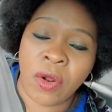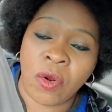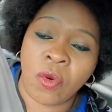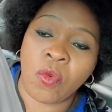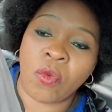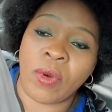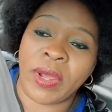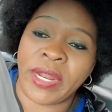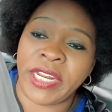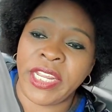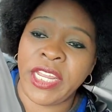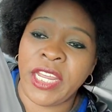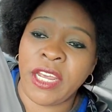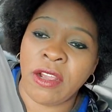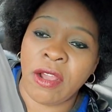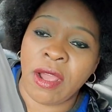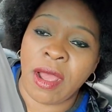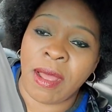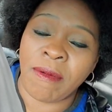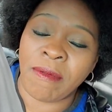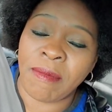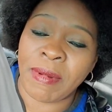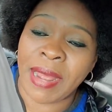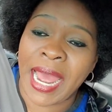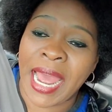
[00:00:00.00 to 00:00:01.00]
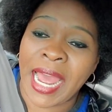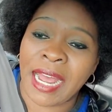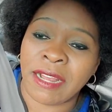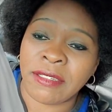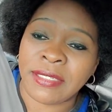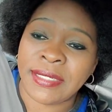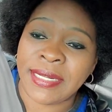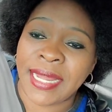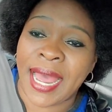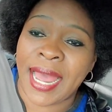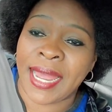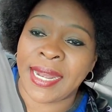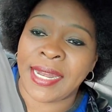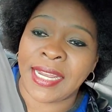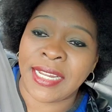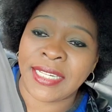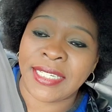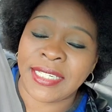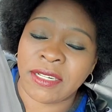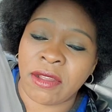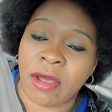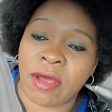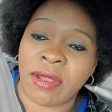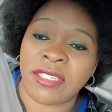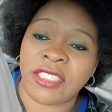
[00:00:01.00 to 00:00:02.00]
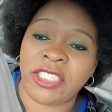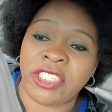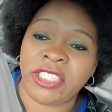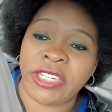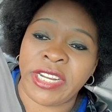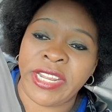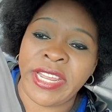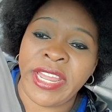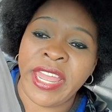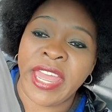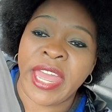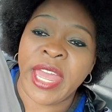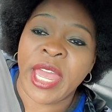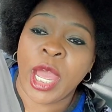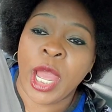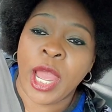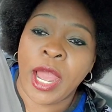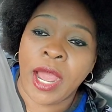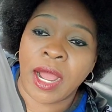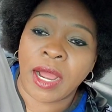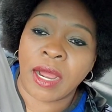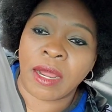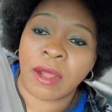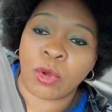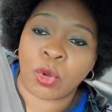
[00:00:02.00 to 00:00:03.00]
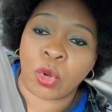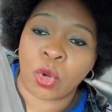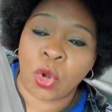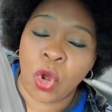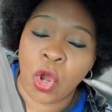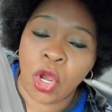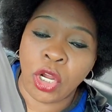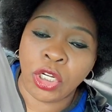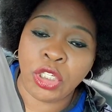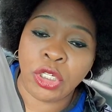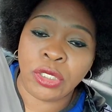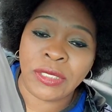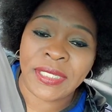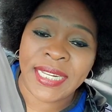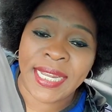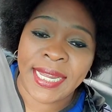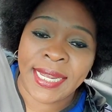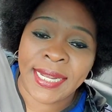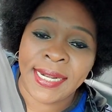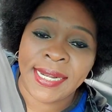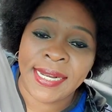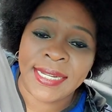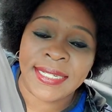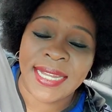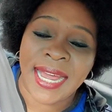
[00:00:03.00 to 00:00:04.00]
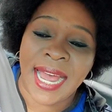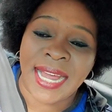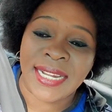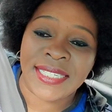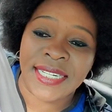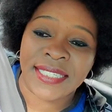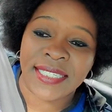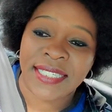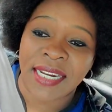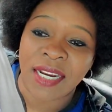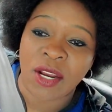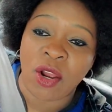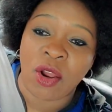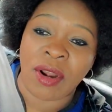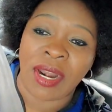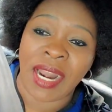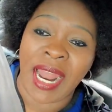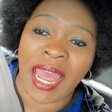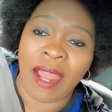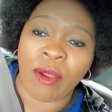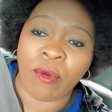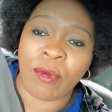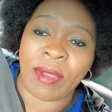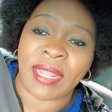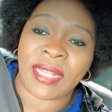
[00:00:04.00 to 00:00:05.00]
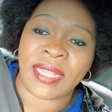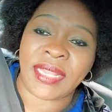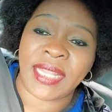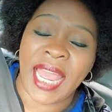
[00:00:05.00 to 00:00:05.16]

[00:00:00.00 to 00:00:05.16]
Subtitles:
When you come outside this country, go to English as a second language.